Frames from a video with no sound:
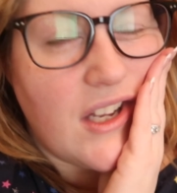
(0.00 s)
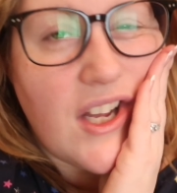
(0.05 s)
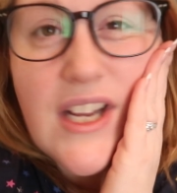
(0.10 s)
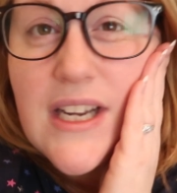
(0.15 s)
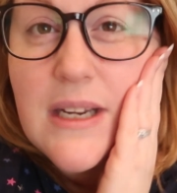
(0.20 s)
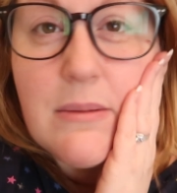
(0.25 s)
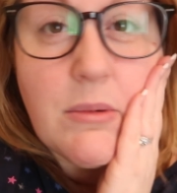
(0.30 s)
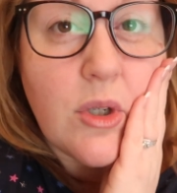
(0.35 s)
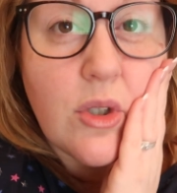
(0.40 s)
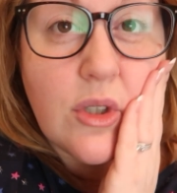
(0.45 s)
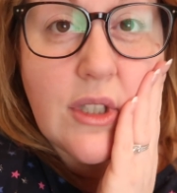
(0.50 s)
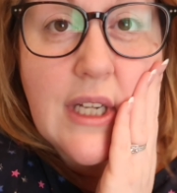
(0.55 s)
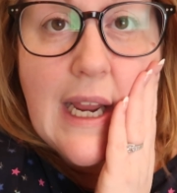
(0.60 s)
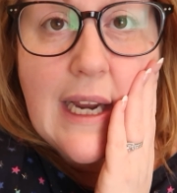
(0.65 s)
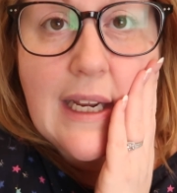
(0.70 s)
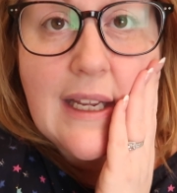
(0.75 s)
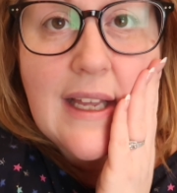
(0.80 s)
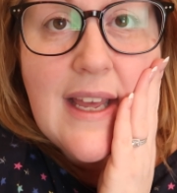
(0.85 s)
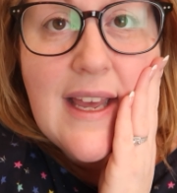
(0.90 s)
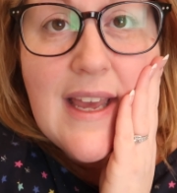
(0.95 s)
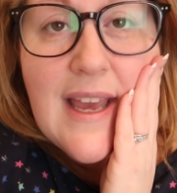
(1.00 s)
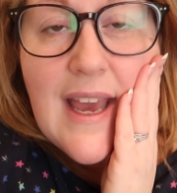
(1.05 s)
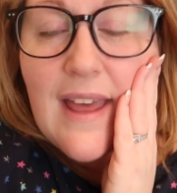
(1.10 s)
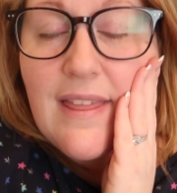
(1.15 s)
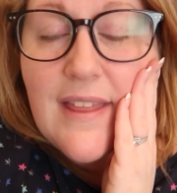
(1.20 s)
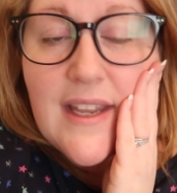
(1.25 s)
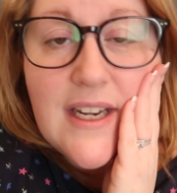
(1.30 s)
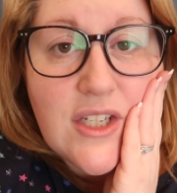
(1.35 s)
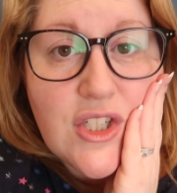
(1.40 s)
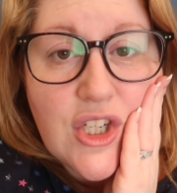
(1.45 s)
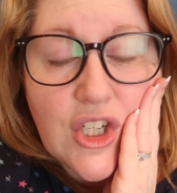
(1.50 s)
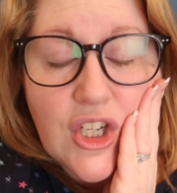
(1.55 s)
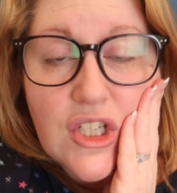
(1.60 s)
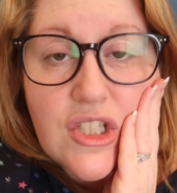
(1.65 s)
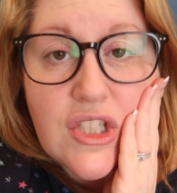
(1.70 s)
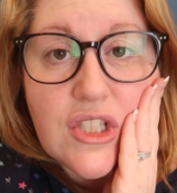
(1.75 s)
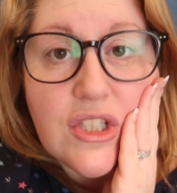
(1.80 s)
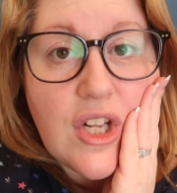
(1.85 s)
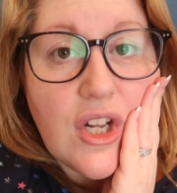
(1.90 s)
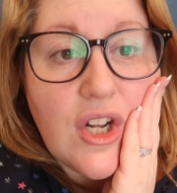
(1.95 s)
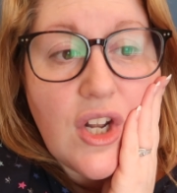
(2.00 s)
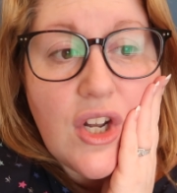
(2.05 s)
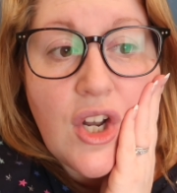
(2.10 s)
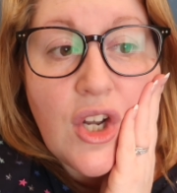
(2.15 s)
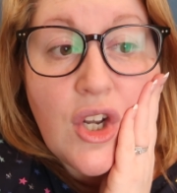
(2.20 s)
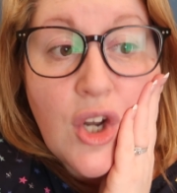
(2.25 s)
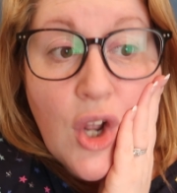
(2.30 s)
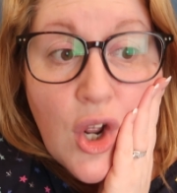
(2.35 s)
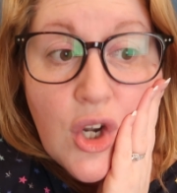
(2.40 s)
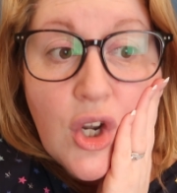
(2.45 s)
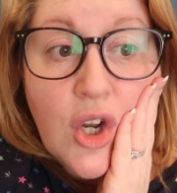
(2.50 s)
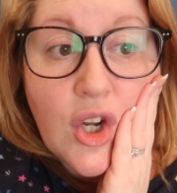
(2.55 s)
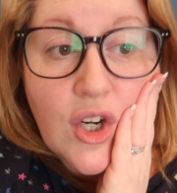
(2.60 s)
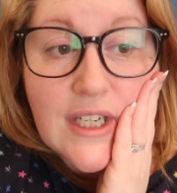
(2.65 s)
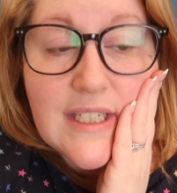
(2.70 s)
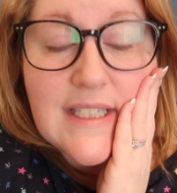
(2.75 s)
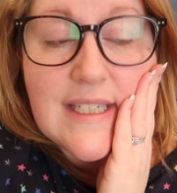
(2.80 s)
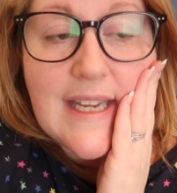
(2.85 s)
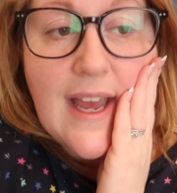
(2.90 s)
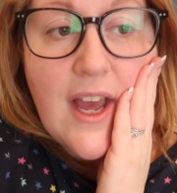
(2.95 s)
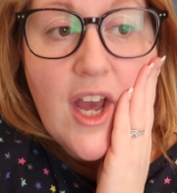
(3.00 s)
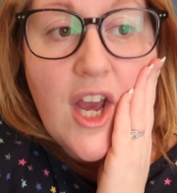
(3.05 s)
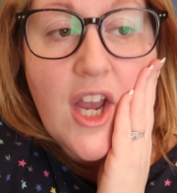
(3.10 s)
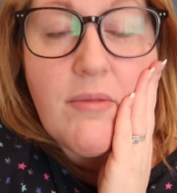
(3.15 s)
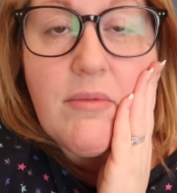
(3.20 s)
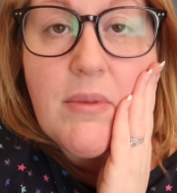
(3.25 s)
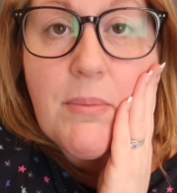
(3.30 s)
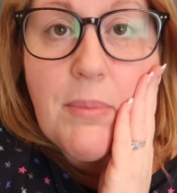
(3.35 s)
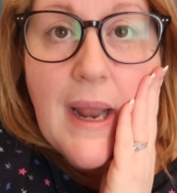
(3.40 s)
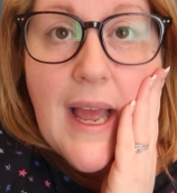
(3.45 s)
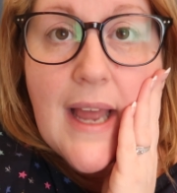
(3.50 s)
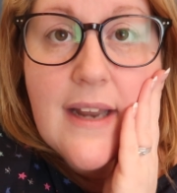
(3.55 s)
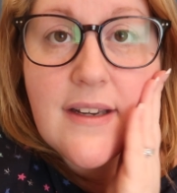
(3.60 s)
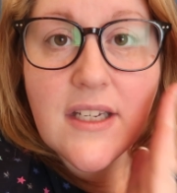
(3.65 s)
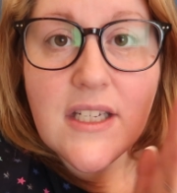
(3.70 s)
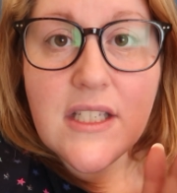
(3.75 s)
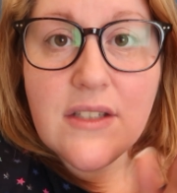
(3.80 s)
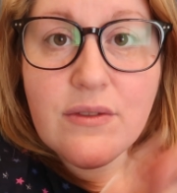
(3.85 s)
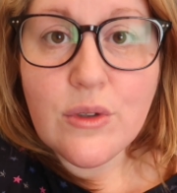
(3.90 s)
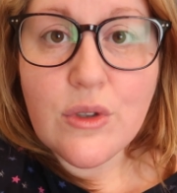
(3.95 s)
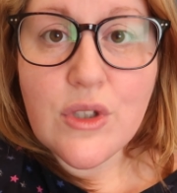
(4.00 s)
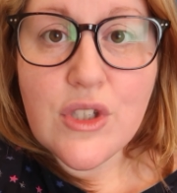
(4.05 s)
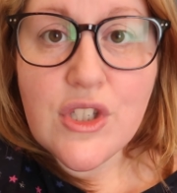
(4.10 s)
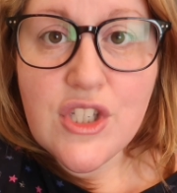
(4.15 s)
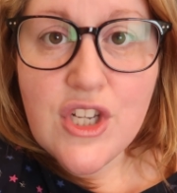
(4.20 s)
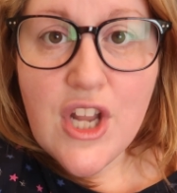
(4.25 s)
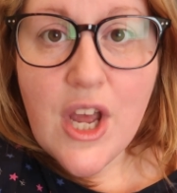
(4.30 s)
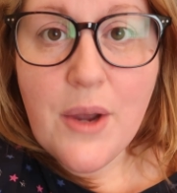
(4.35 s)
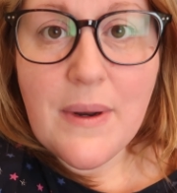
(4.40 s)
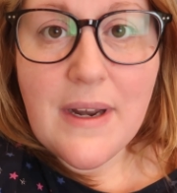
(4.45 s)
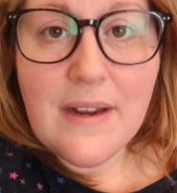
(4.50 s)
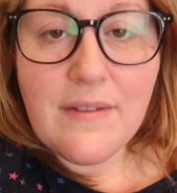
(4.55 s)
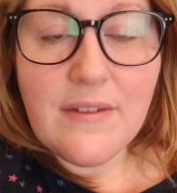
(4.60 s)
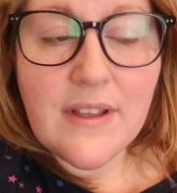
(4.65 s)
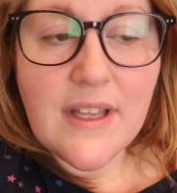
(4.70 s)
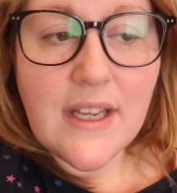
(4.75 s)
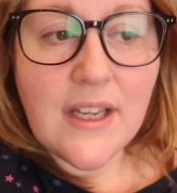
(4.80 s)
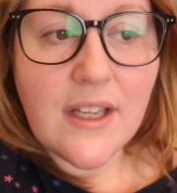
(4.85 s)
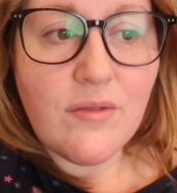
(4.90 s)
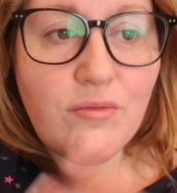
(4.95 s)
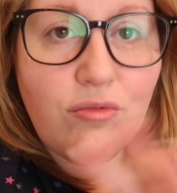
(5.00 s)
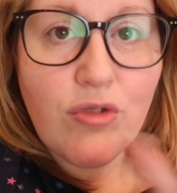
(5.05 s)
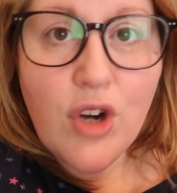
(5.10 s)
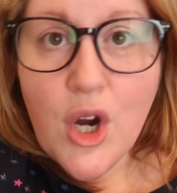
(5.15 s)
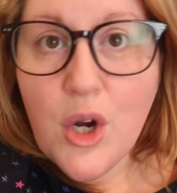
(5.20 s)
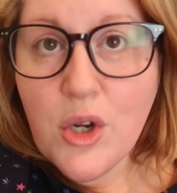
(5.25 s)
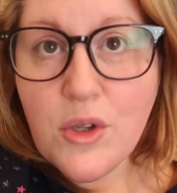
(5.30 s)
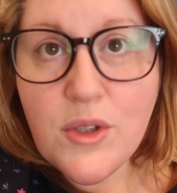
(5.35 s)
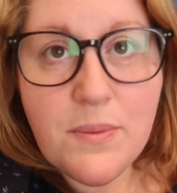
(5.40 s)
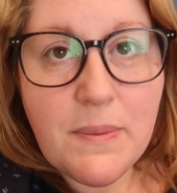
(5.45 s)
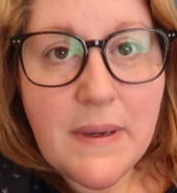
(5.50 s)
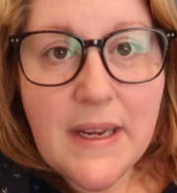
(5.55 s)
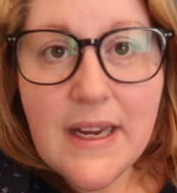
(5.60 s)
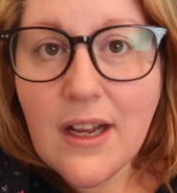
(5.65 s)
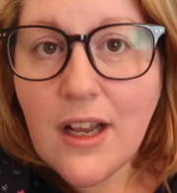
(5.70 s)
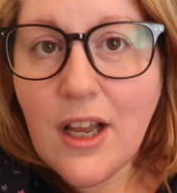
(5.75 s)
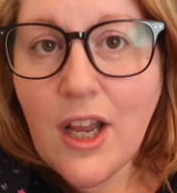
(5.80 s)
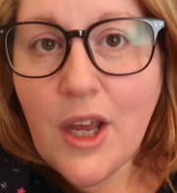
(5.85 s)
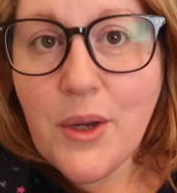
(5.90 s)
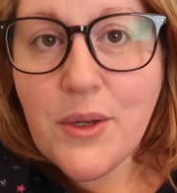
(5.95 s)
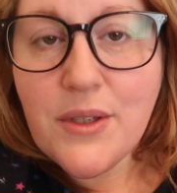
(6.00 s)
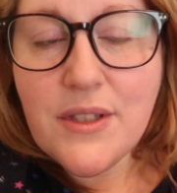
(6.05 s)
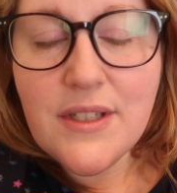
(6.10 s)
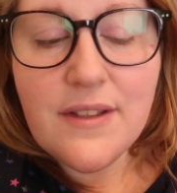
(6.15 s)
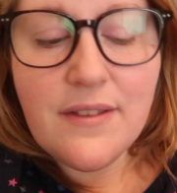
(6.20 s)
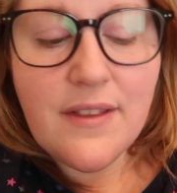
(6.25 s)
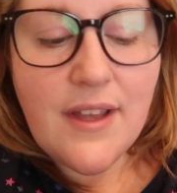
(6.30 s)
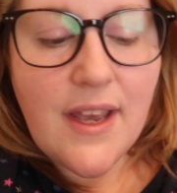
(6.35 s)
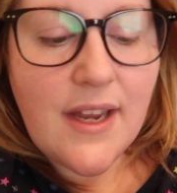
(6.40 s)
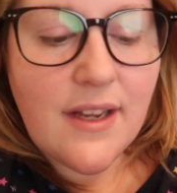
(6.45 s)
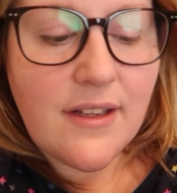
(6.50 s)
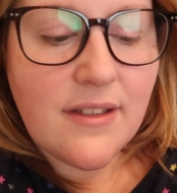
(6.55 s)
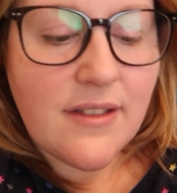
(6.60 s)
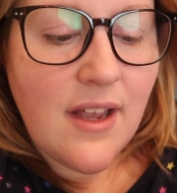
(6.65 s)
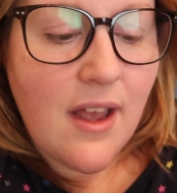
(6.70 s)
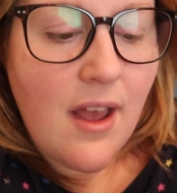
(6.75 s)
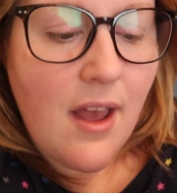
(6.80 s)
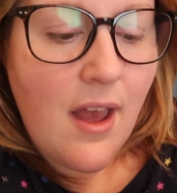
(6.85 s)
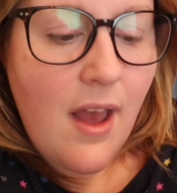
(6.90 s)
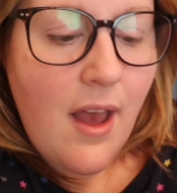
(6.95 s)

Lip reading: Early morning. And then it took us a lot longer to get home than planned because of all the snow and everything and roads being closed and things.